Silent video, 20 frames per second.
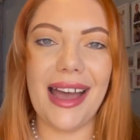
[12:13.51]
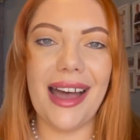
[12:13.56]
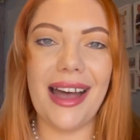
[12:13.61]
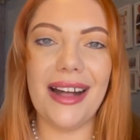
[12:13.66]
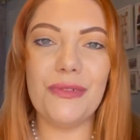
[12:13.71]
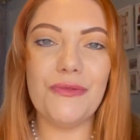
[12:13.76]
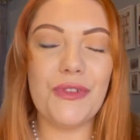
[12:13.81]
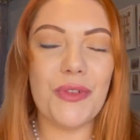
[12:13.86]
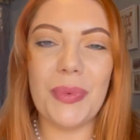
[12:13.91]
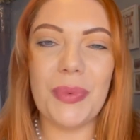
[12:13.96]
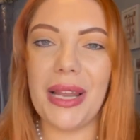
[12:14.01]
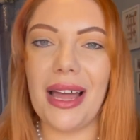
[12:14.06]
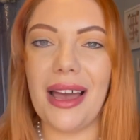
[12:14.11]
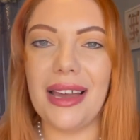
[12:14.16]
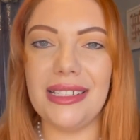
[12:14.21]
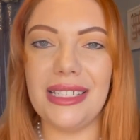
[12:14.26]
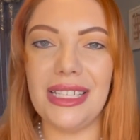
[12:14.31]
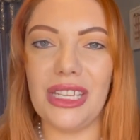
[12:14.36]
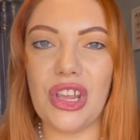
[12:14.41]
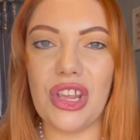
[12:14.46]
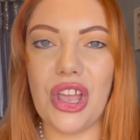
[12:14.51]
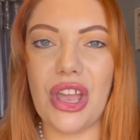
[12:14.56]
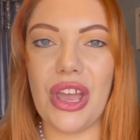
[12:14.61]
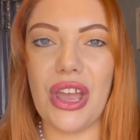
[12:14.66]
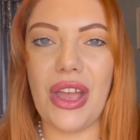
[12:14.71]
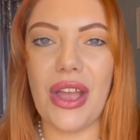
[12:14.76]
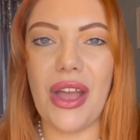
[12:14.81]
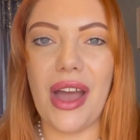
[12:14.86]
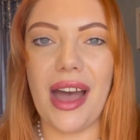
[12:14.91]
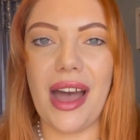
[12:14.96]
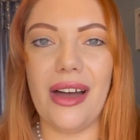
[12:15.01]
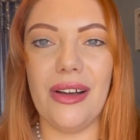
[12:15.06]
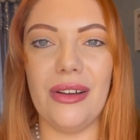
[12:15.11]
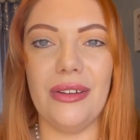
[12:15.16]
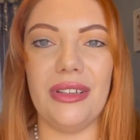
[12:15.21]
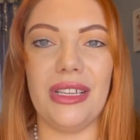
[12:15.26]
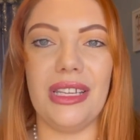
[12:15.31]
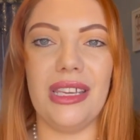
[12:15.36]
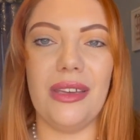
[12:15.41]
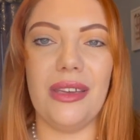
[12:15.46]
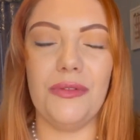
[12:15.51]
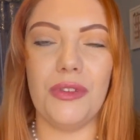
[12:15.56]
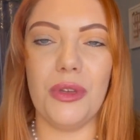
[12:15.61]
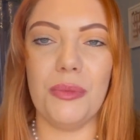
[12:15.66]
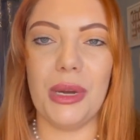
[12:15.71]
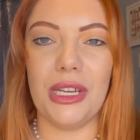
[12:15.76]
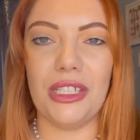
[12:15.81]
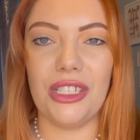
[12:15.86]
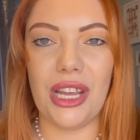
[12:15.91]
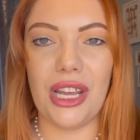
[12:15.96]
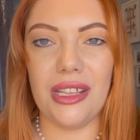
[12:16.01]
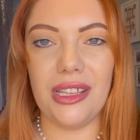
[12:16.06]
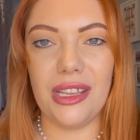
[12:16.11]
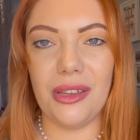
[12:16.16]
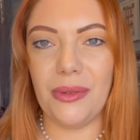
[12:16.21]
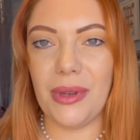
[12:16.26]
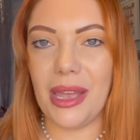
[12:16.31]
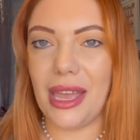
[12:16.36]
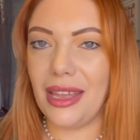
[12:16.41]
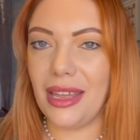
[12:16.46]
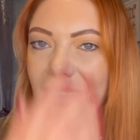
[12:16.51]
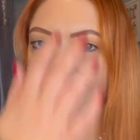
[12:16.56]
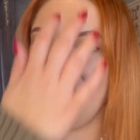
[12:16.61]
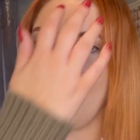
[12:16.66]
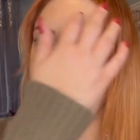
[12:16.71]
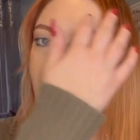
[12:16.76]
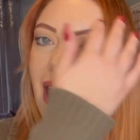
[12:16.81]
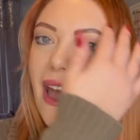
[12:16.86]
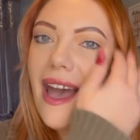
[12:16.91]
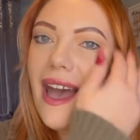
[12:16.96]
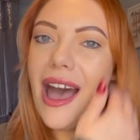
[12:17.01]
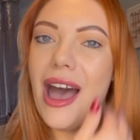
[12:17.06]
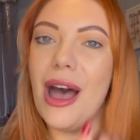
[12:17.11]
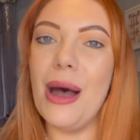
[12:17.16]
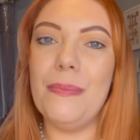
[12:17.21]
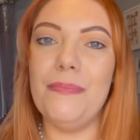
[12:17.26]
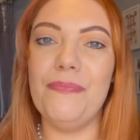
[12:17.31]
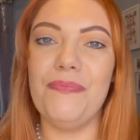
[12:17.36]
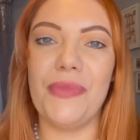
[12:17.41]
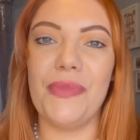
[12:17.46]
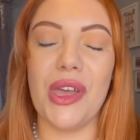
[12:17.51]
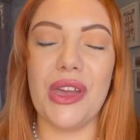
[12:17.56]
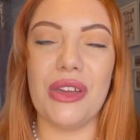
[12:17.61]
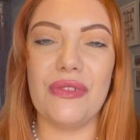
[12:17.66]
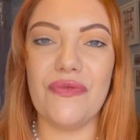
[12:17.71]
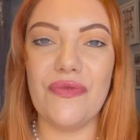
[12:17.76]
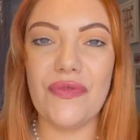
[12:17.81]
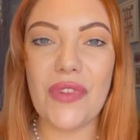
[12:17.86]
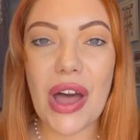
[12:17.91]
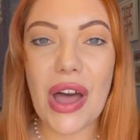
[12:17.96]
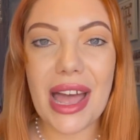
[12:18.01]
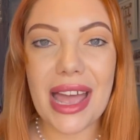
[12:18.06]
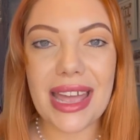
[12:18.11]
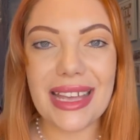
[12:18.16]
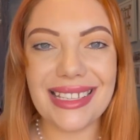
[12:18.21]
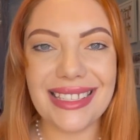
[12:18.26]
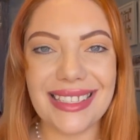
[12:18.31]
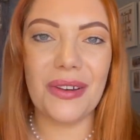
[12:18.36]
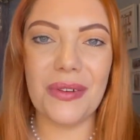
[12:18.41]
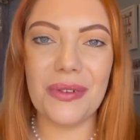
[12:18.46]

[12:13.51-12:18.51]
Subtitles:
I'll reply to you. I'll give you my genuine advice.